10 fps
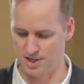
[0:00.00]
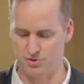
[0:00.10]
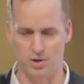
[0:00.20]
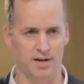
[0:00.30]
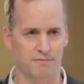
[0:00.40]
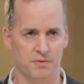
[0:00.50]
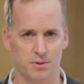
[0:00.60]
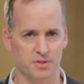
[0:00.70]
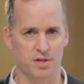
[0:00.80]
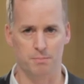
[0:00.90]
I try and
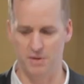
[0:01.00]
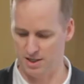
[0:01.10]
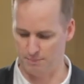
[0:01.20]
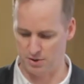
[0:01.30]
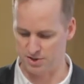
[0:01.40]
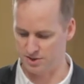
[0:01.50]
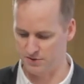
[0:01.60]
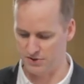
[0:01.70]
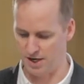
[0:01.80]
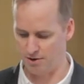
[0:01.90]
focus on being a person of
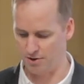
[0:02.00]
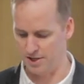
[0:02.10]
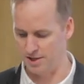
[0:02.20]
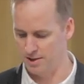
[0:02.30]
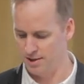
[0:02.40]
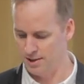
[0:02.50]
integrity.